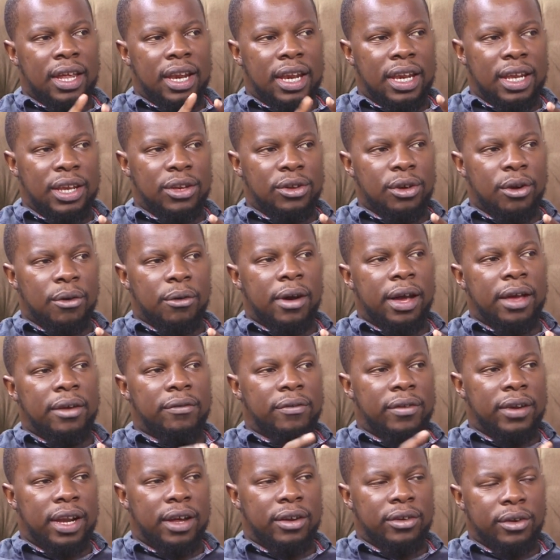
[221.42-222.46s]
Lead your
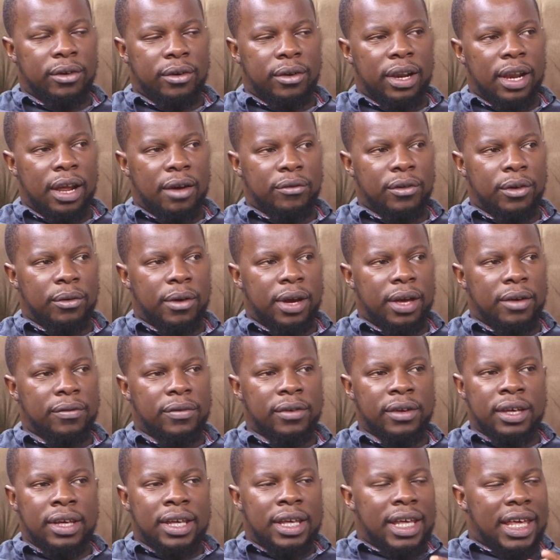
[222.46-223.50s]
wife, love your
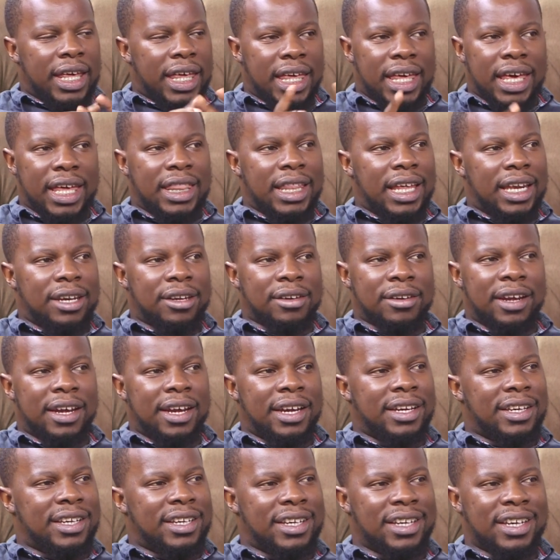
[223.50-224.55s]
wife. Get that
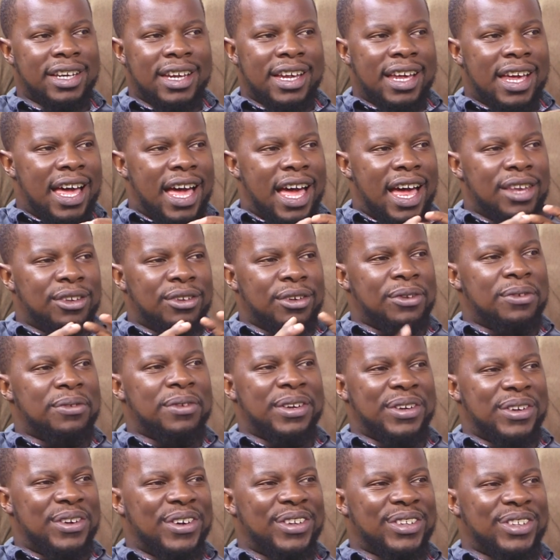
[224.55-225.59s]
right and you're
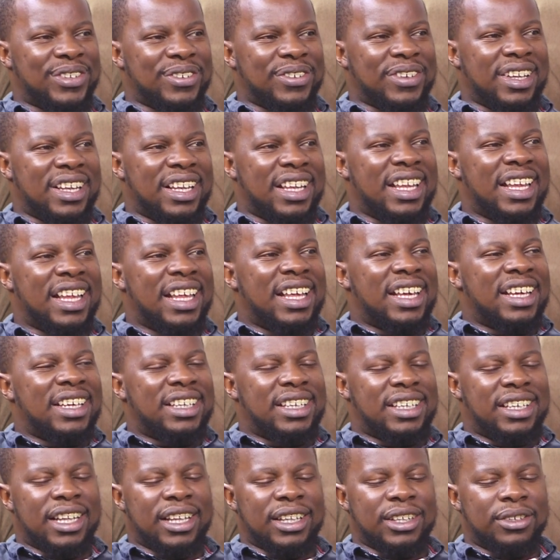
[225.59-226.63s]
doing God's will. Mm-hmm.
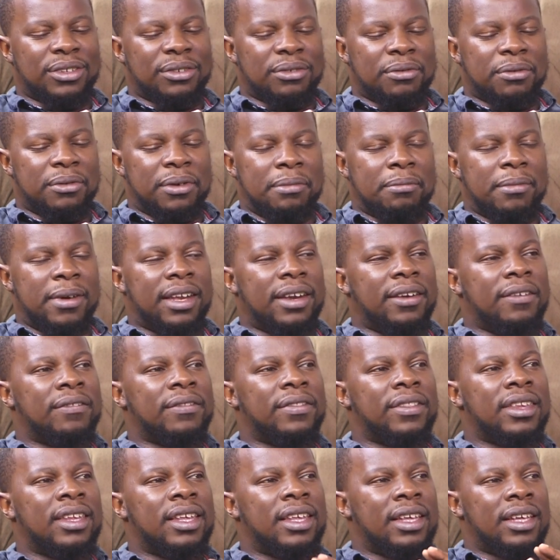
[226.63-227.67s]
He tells
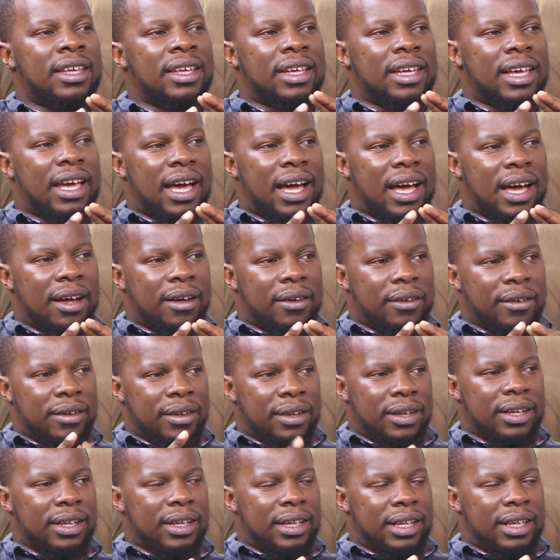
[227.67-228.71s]
women,
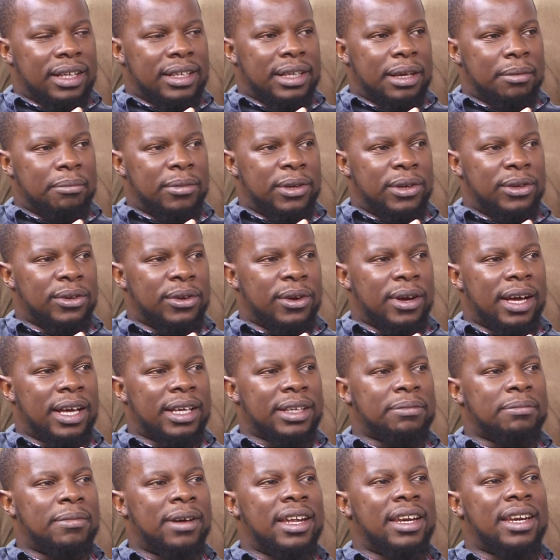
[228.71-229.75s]
submit to your
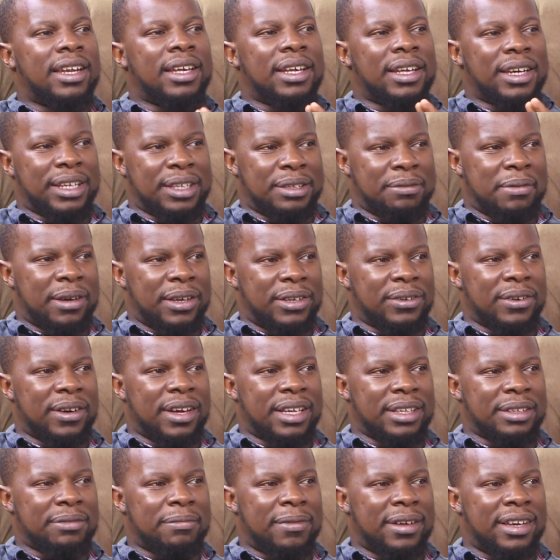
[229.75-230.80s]
husband, respect your
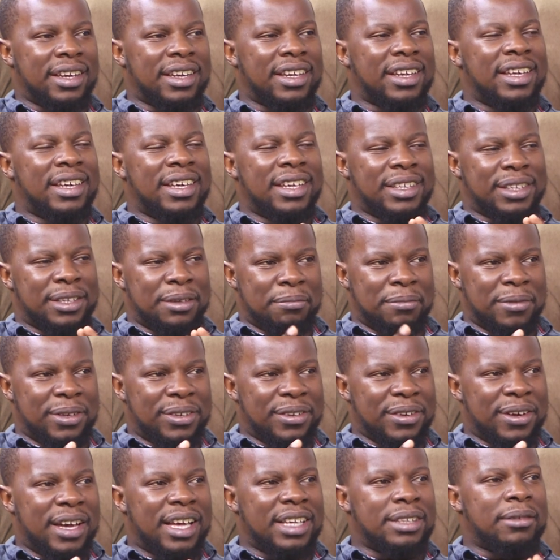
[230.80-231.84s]
husband.
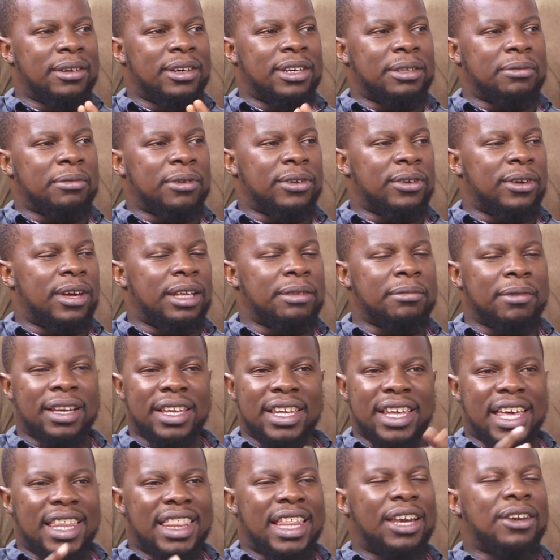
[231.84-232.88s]
Submit to your husband, respect your
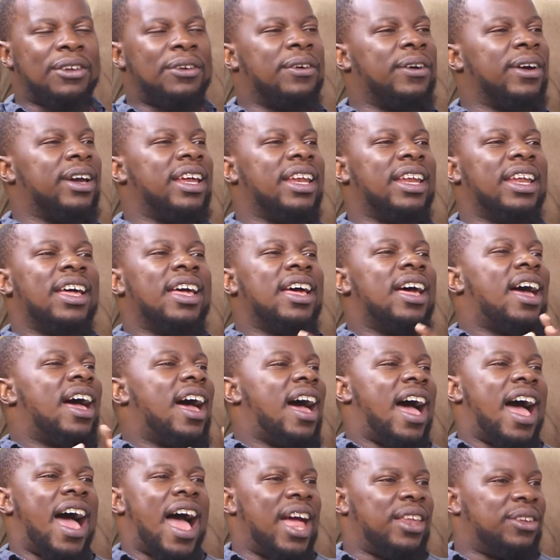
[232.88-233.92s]
husband. Get that going.
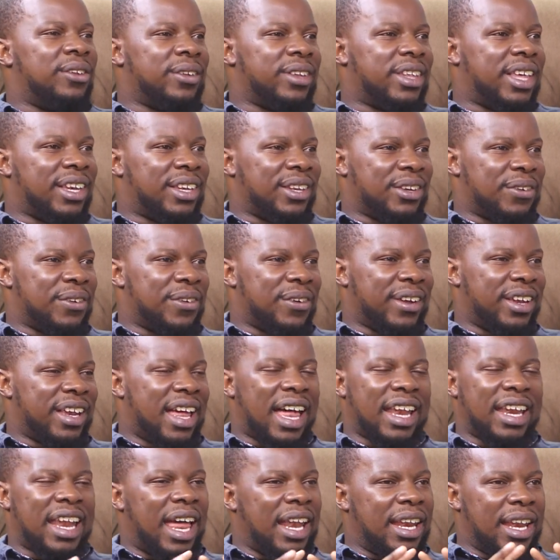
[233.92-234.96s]
And you'll get it going,
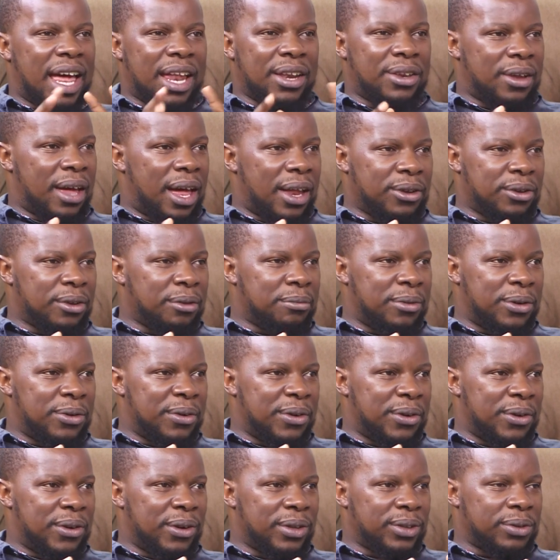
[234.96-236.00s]
and you'll be
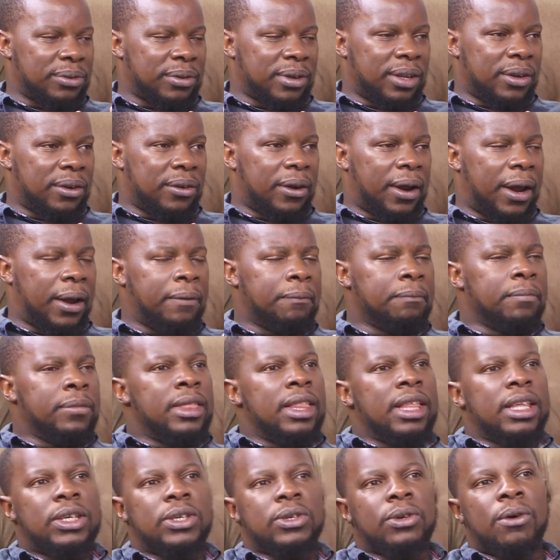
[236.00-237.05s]
doing God's will, all right?
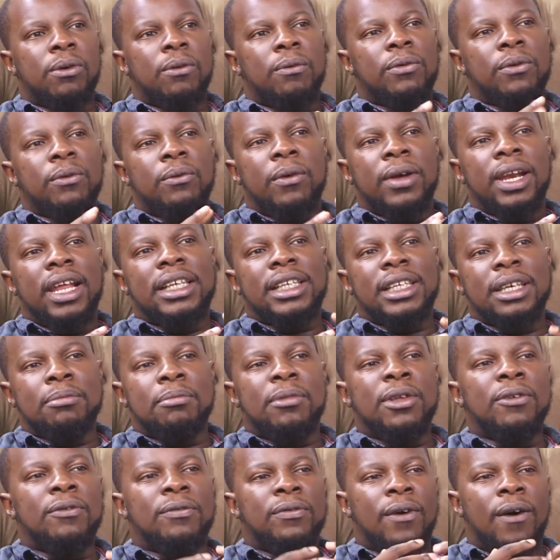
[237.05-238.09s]
So what does it
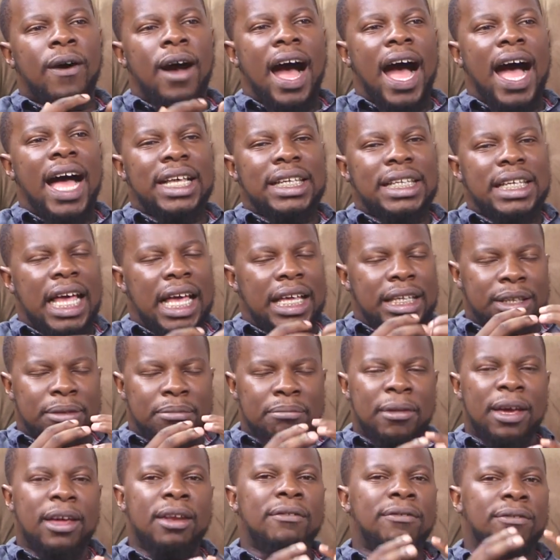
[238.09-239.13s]
mean for us as
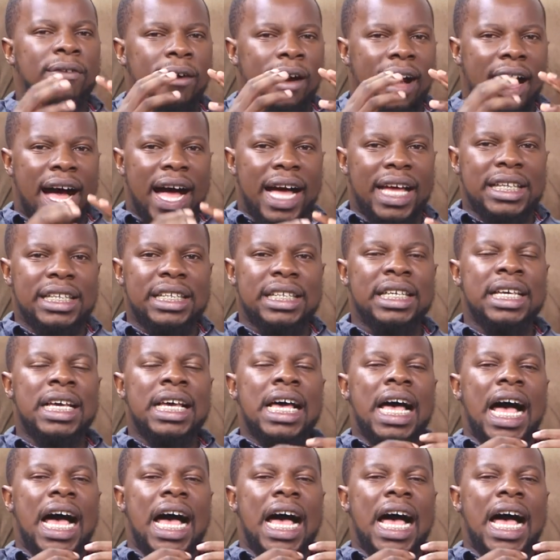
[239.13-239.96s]
men, for us